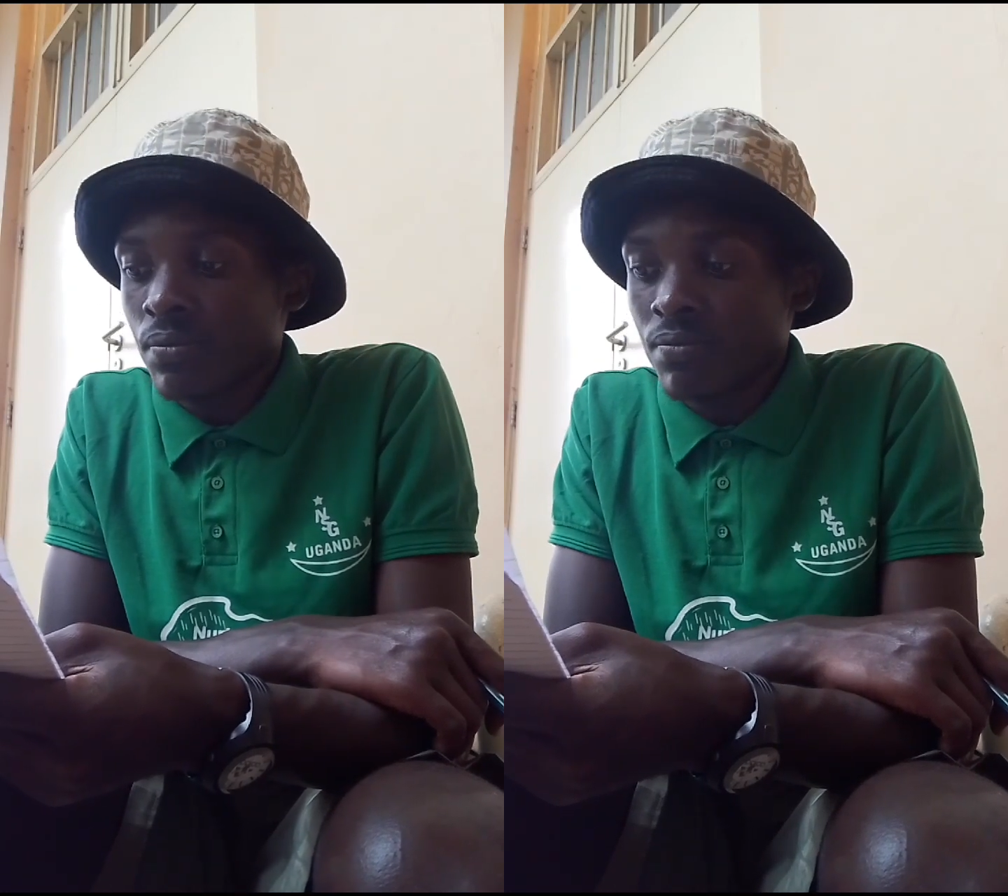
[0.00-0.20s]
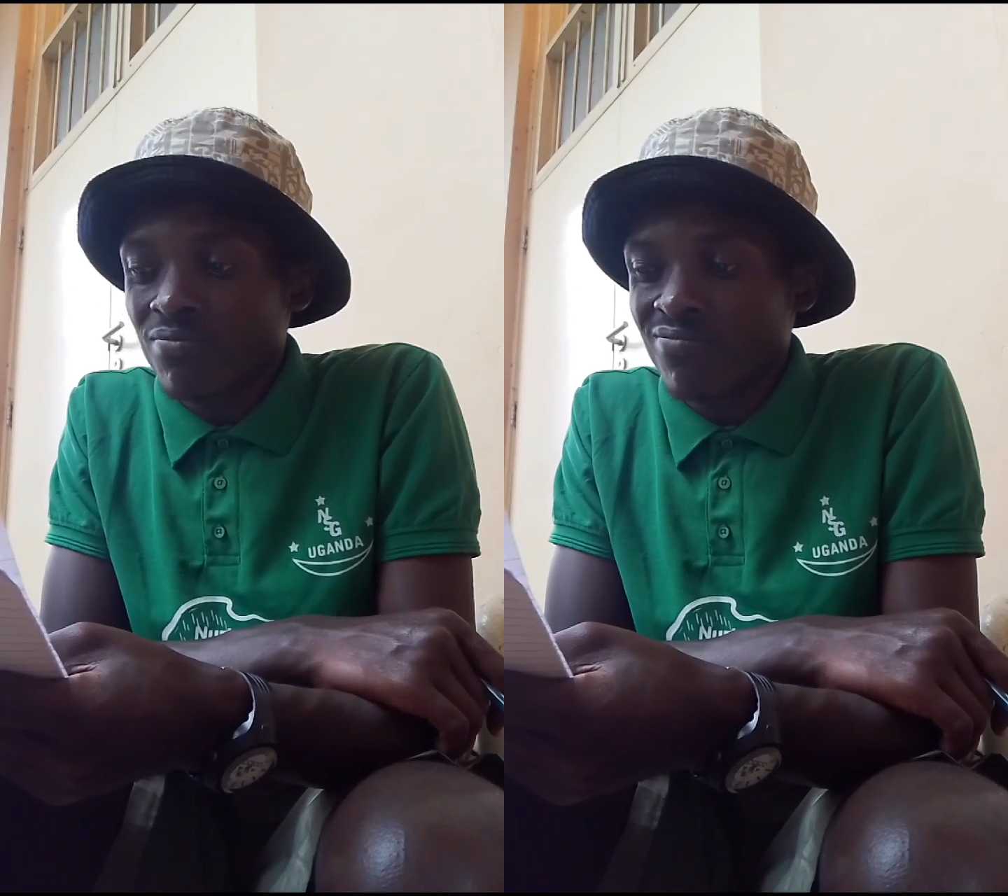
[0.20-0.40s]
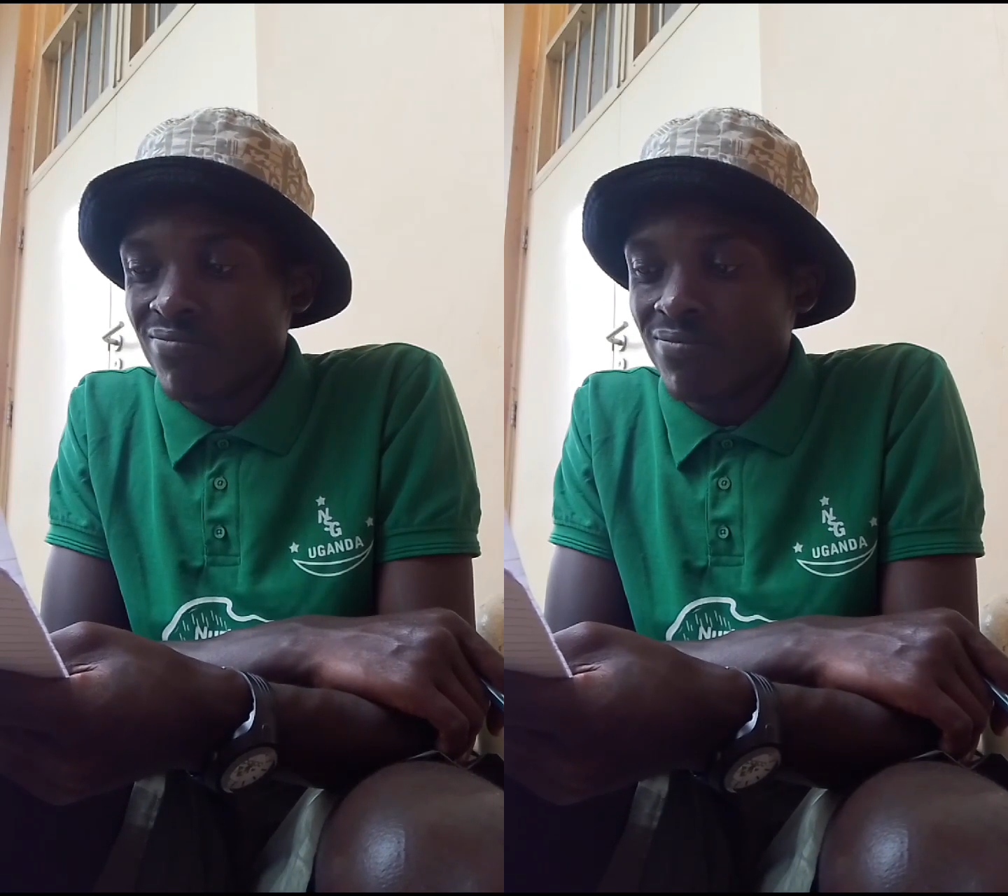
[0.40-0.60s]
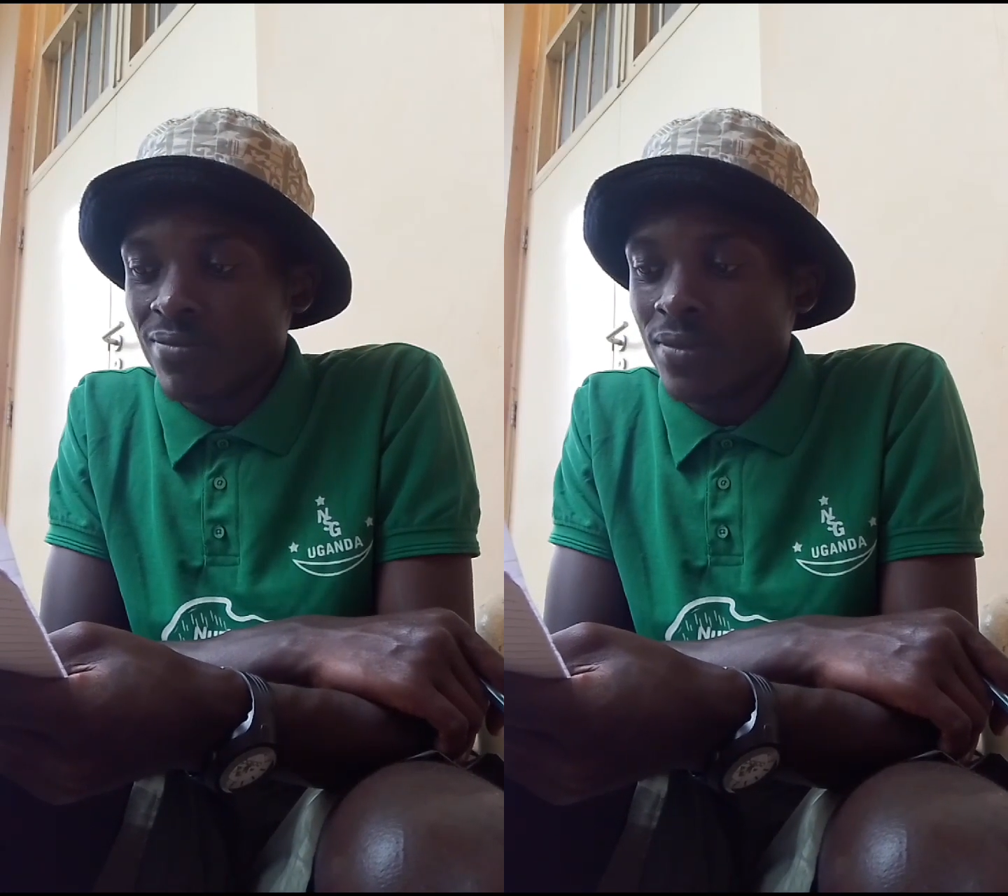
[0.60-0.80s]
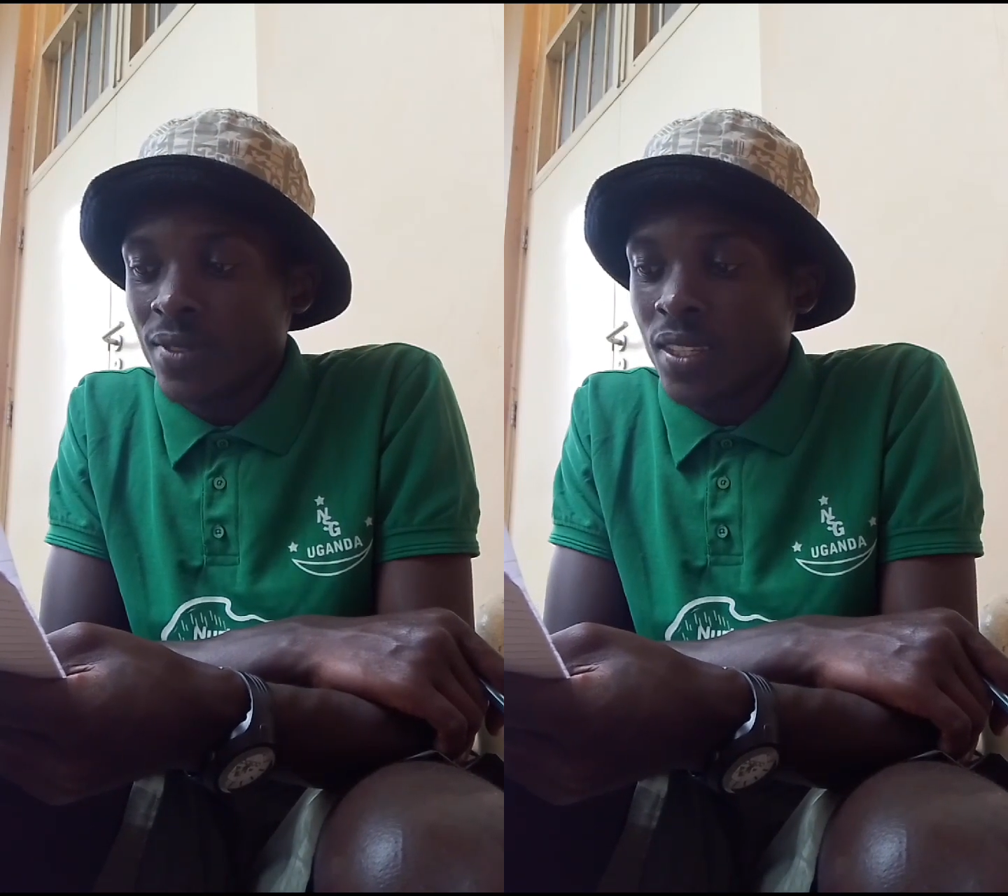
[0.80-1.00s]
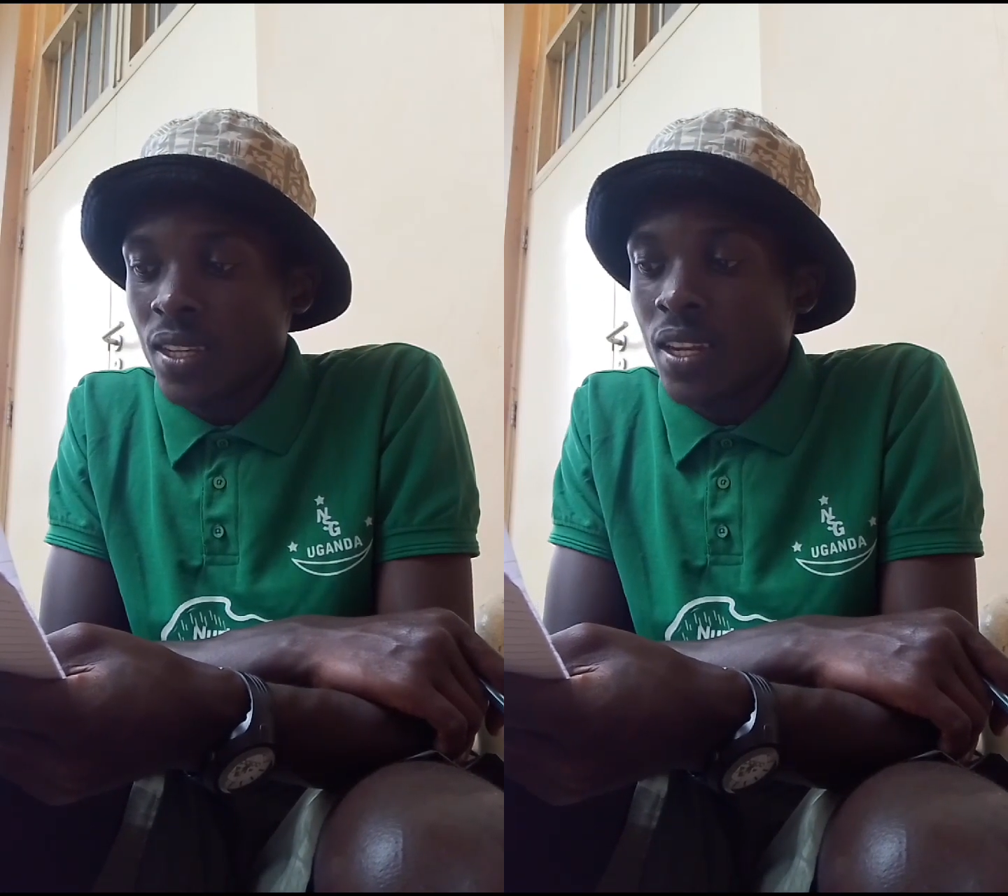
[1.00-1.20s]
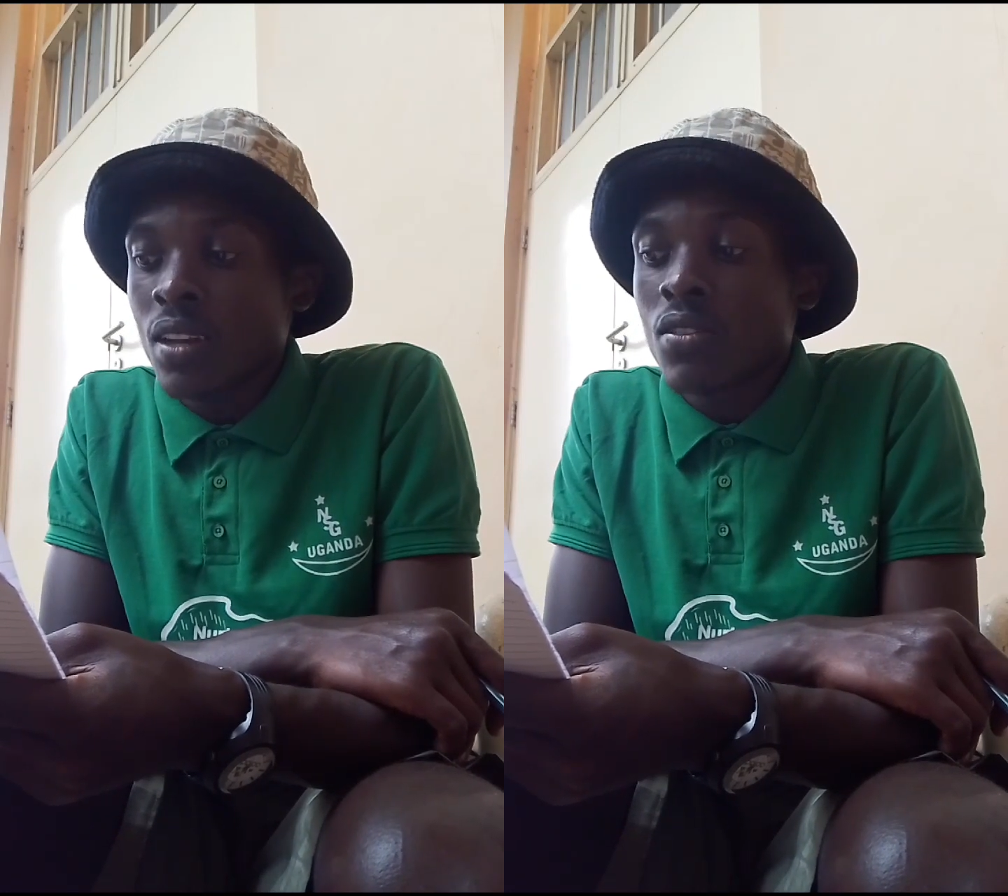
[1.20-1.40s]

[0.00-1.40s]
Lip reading: The